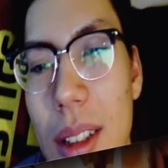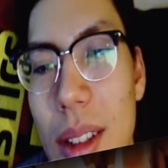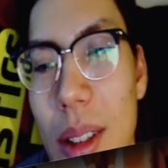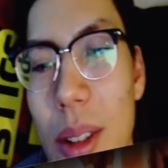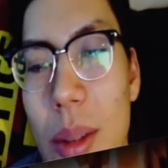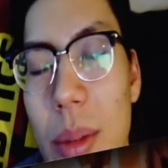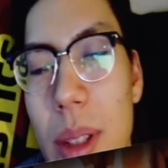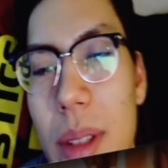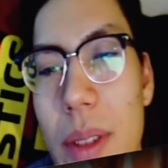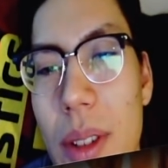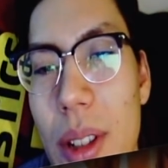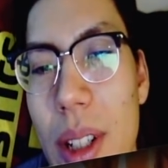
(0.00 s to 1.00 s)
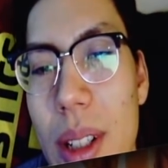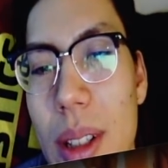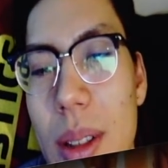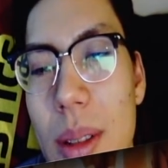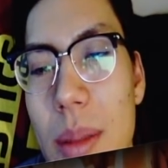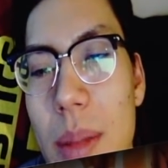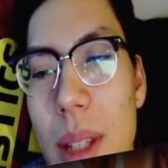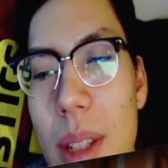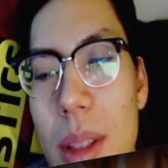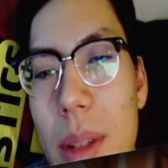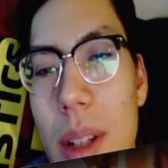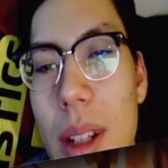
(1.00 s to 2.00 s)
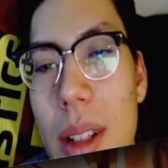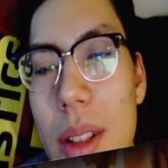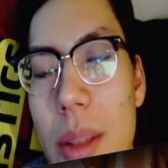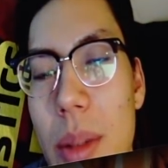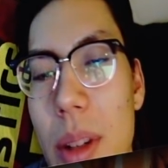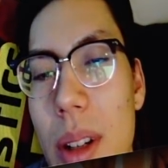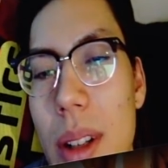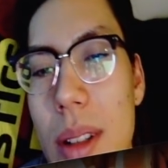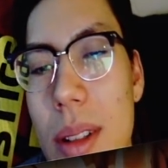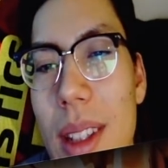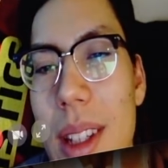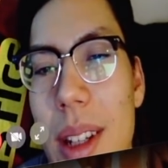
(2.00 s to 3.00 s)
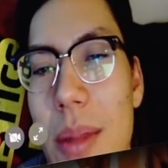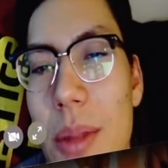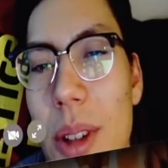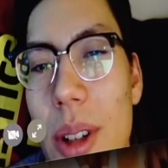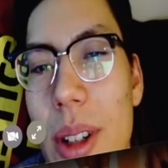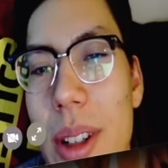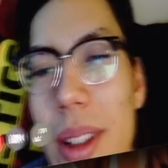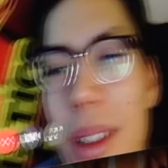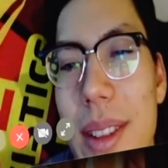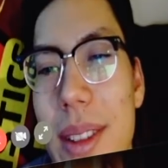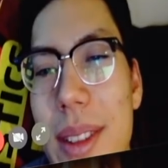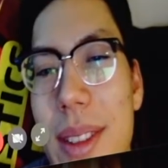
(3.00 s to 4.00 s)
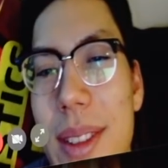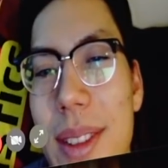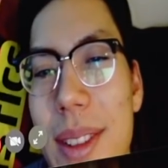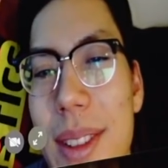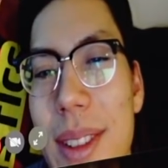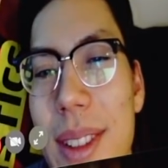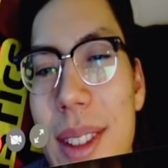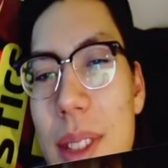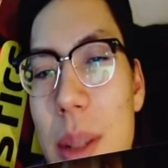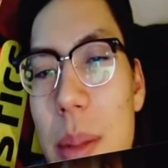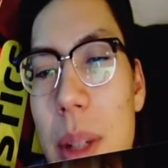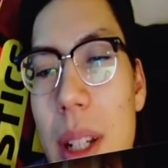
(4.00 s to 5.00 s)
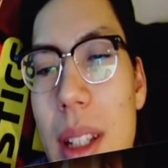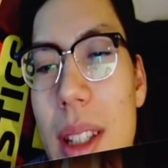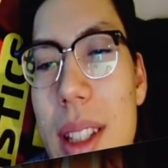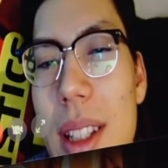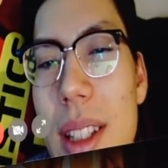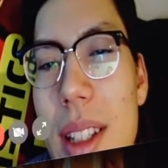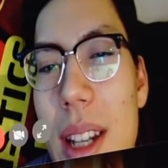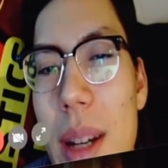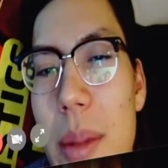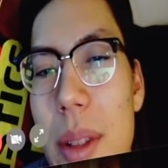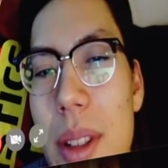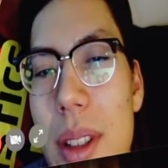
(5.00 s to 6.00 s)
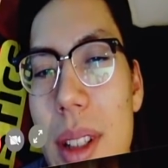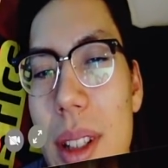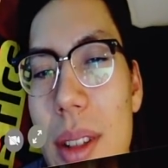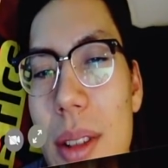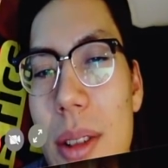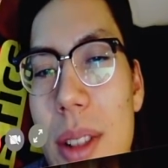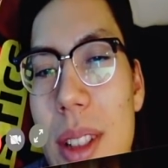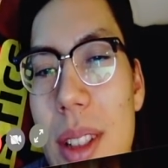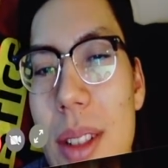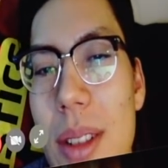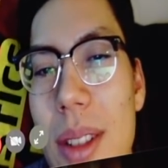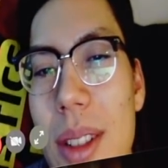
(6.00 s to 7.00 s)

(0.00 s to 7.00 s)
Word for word: No, but if you tried to make some kind of surprise, it didn't work. Some behind the scenes cameras, like you always do.